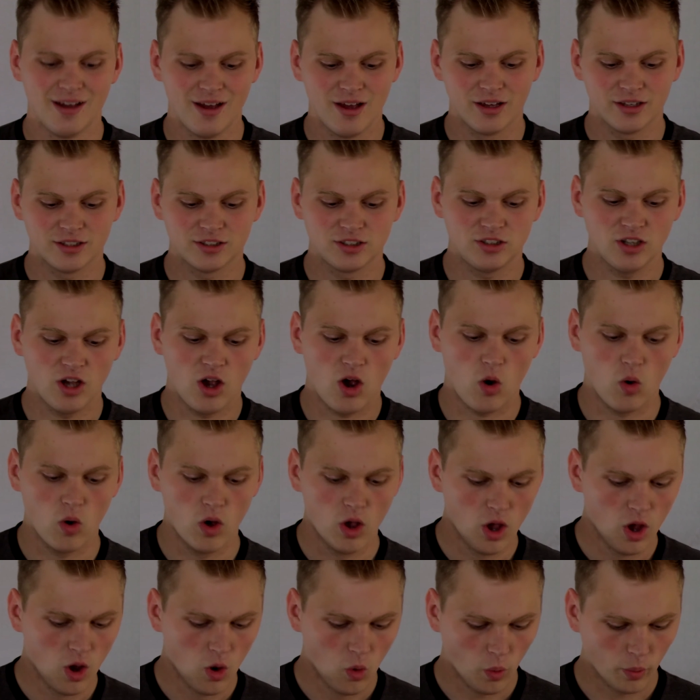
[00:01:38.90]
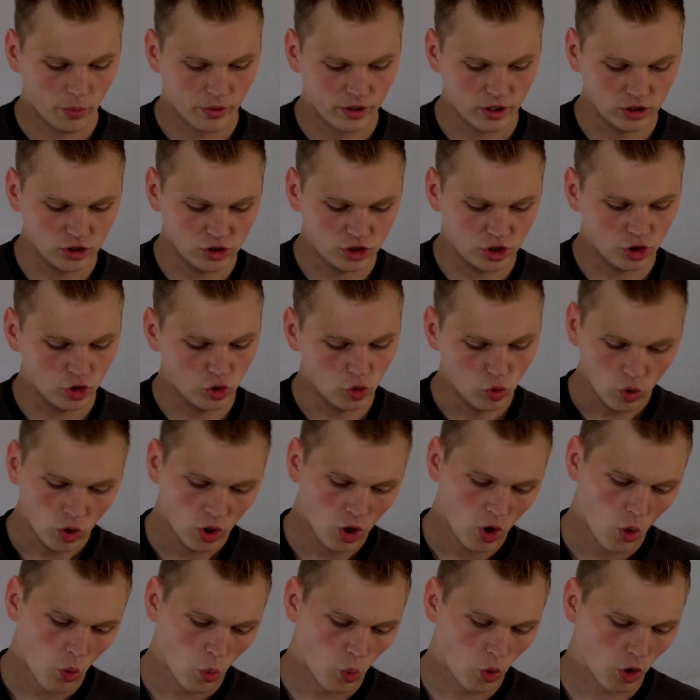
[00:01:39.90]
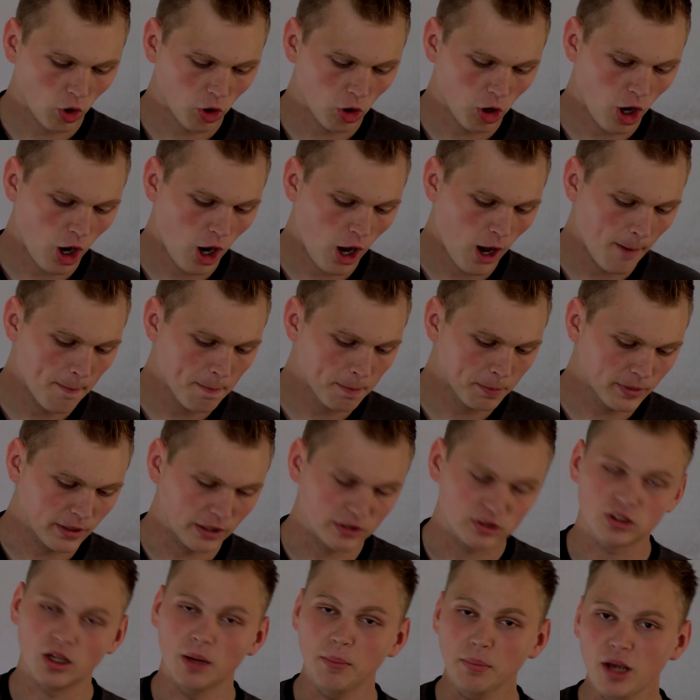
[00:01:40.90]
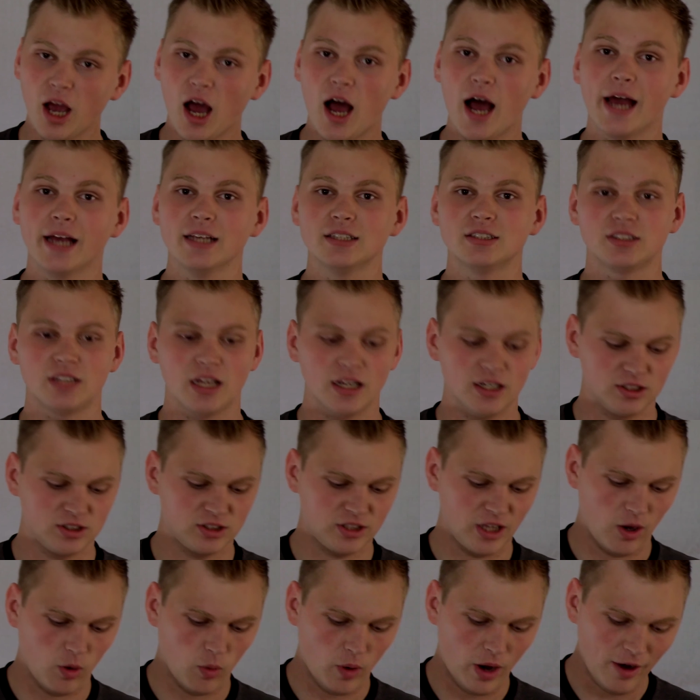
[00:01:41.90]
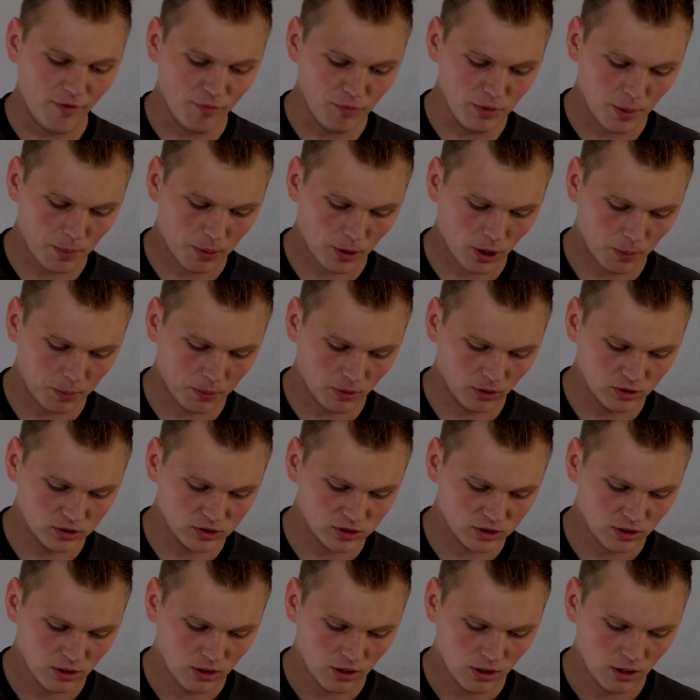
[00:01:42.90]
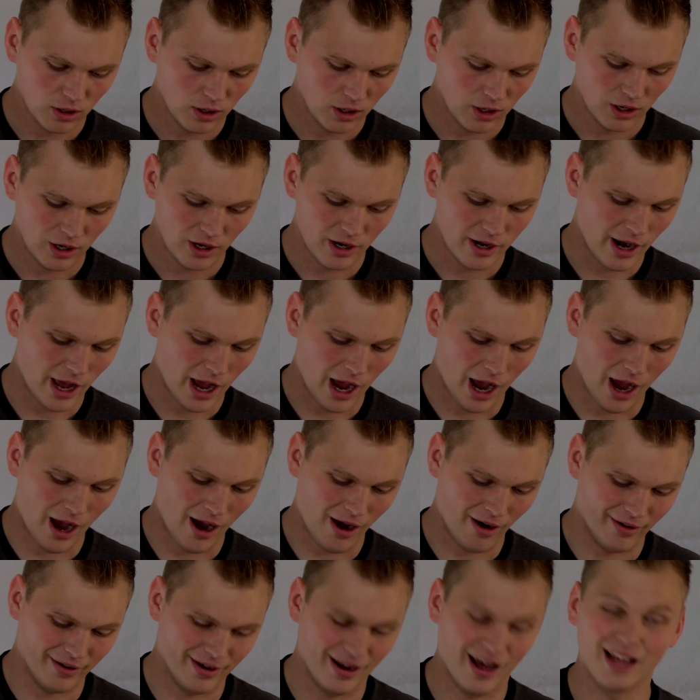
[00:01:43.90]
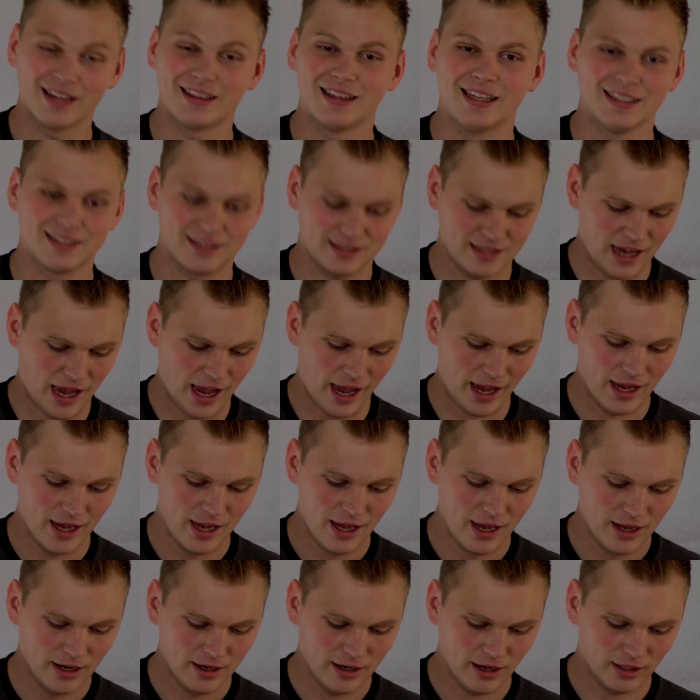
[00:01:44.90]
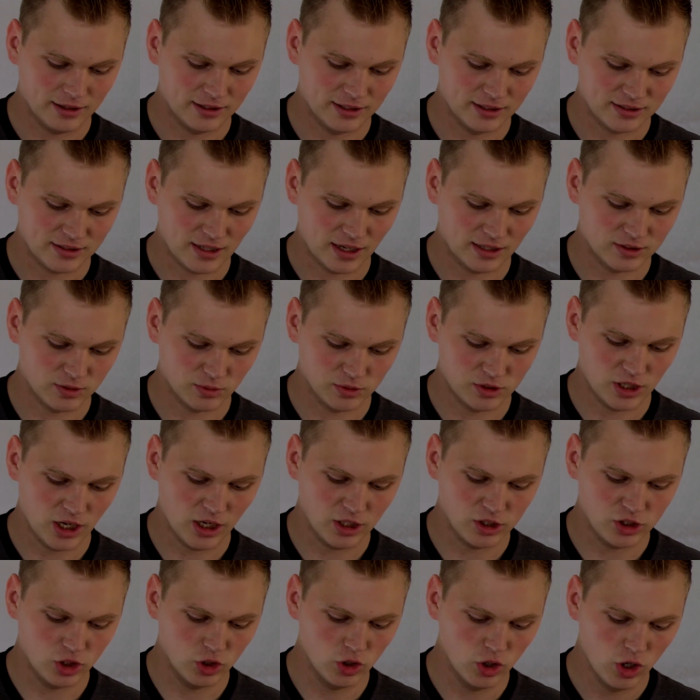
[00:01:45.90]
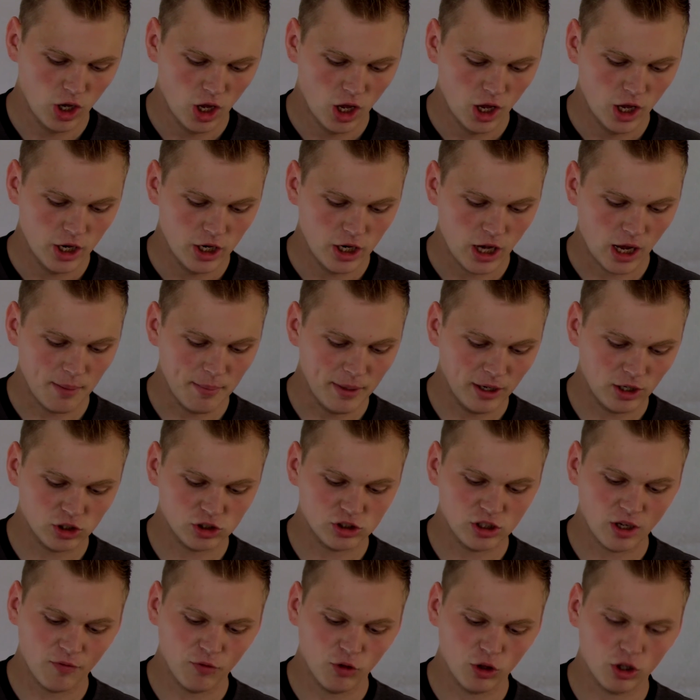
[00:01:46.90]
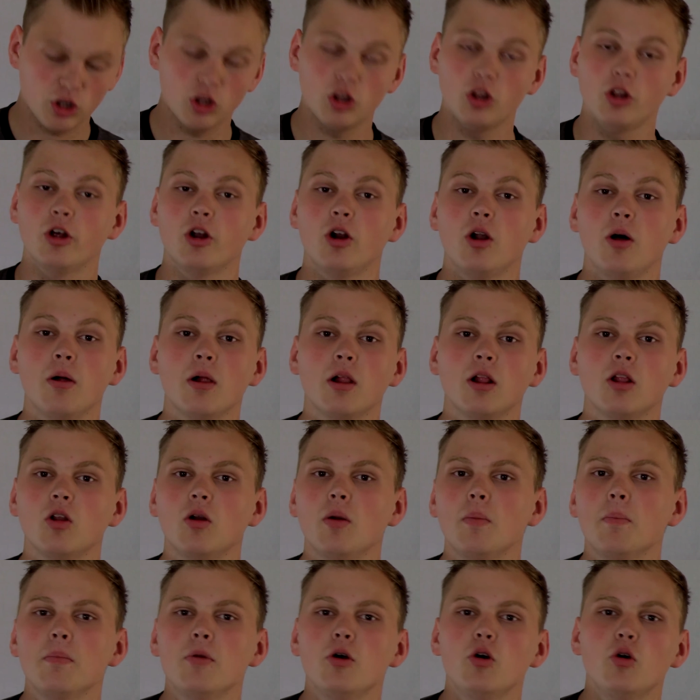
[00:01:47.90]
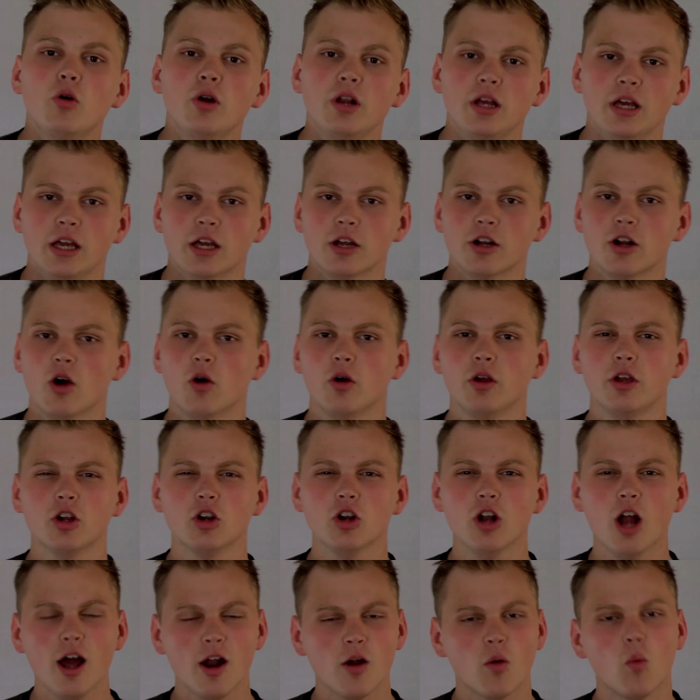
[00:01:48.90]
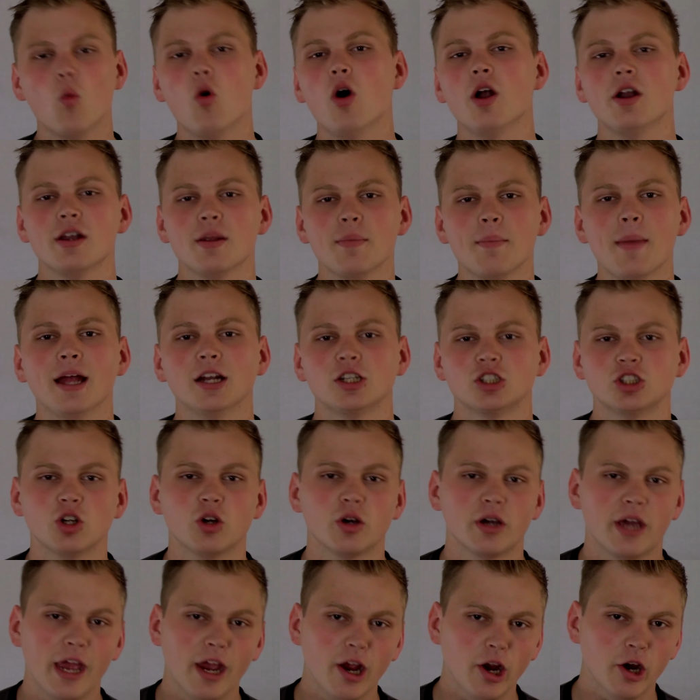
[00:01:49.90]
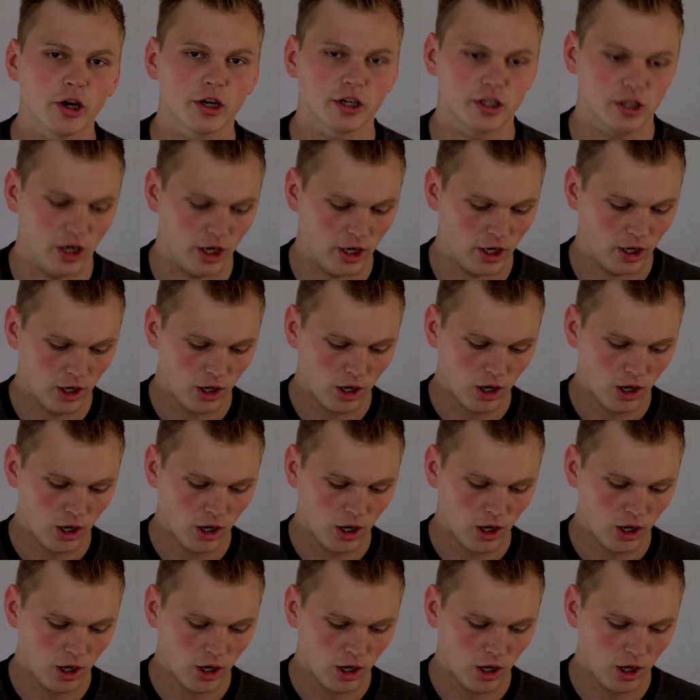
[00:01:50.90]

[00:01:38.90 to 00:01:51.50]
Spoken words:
So what we're going to do, now some guys tend to stay away from the purples. No, not this guy. Not this guy. So what you got to do, you got to make yourself look a little moody. You know, you're not a one-dimensional character.